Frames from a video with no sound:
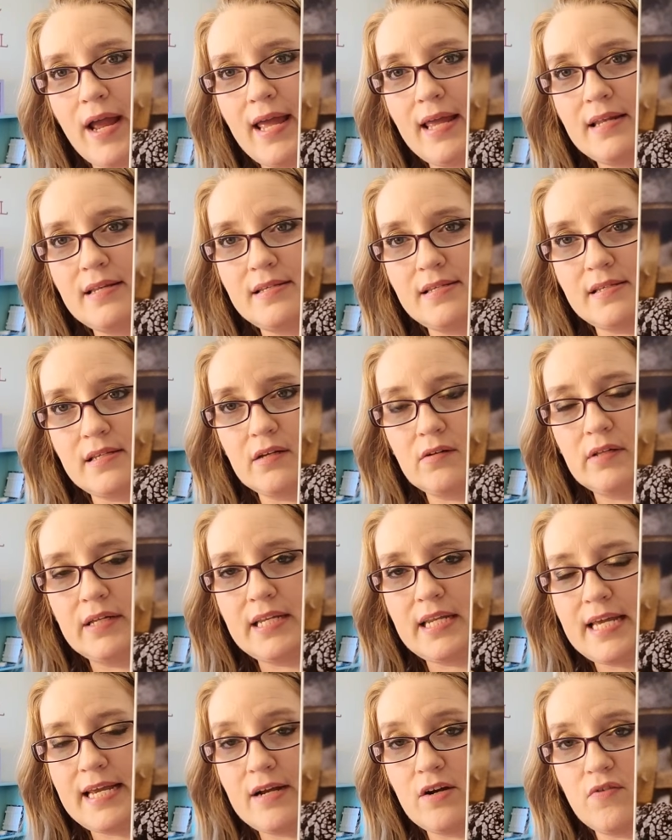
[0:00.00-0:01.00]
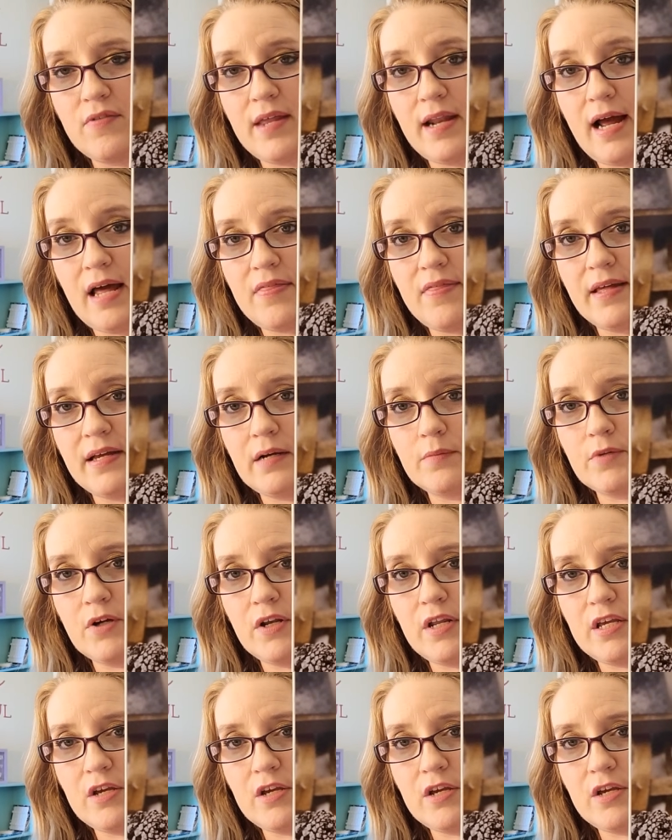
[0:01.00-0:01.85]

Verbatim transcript: red still in here that I think I'm